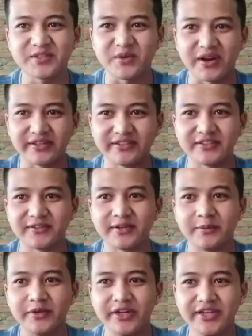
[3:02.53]
right to
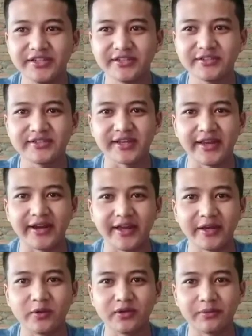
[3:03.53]
accommodations and
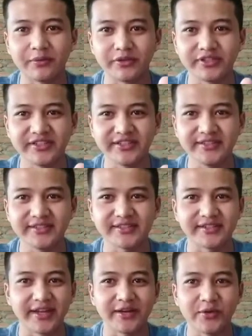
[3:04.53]
equal opportunities
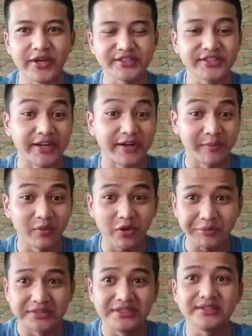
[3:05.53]
in education and
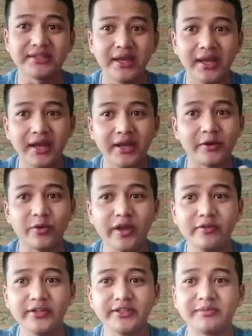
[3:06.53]
employment,
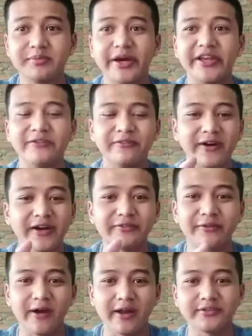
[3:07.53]
graduated by
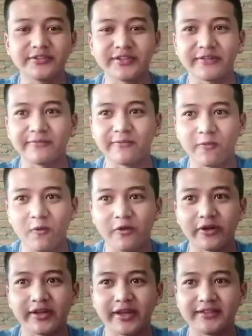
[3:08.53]

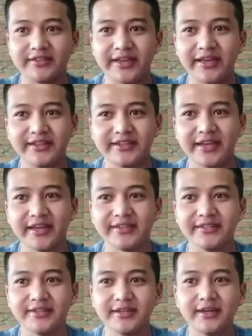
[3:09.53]
504, and the
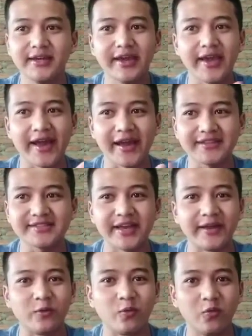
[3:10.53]
ADA has
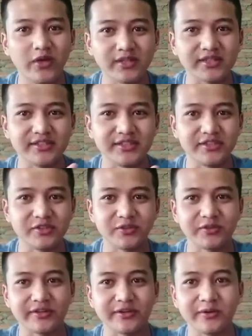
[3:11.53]
and will continue
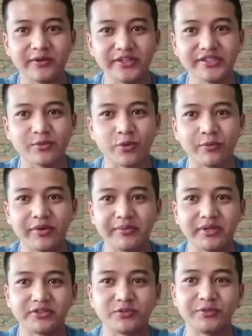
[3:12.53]
to encourage more
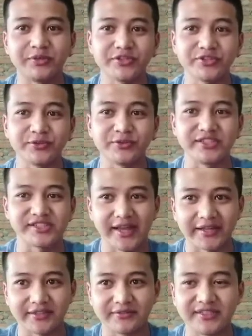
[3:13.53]
people to pursue these
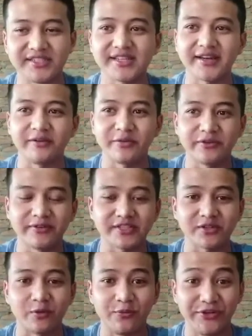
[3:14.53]
activities and
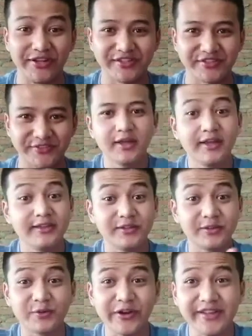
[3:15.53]
request accommodation. The
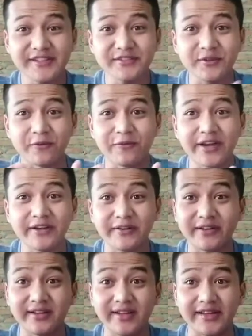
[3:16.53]
creation of
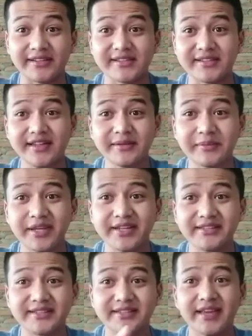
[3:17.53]
federal and
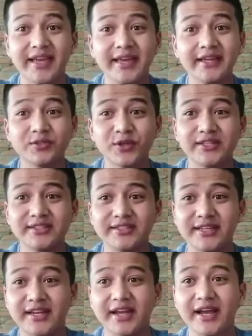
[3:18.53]
state-mandated
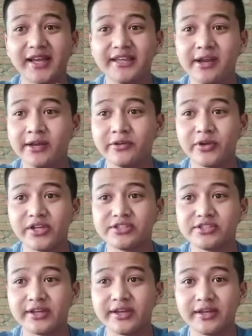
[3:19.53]
K-20 and higher
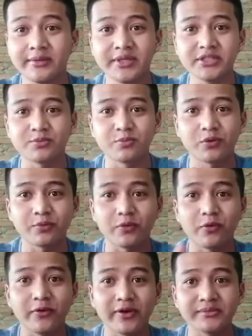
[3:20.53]
education academic support
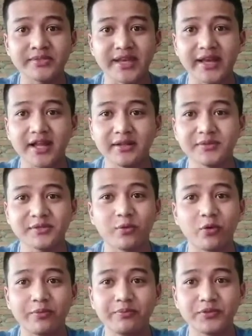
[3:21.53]
programs helps
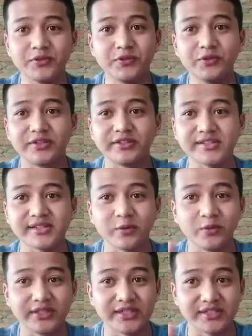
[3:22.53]
more students
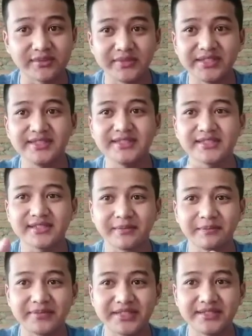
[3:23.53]
with disabilities
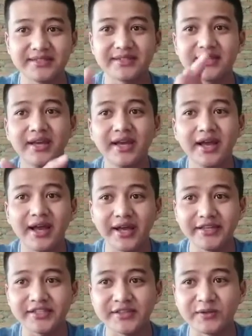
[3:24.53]
complete high
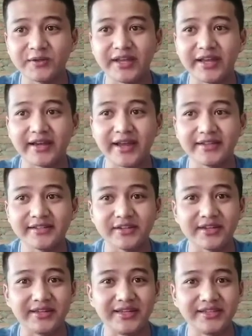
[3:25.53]
school and enter
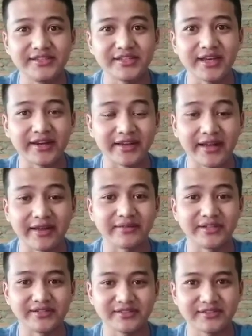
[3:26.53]
college and
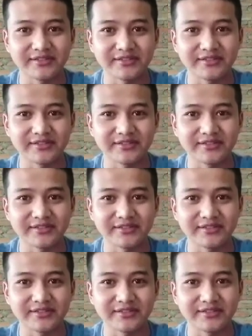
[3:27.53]
careers.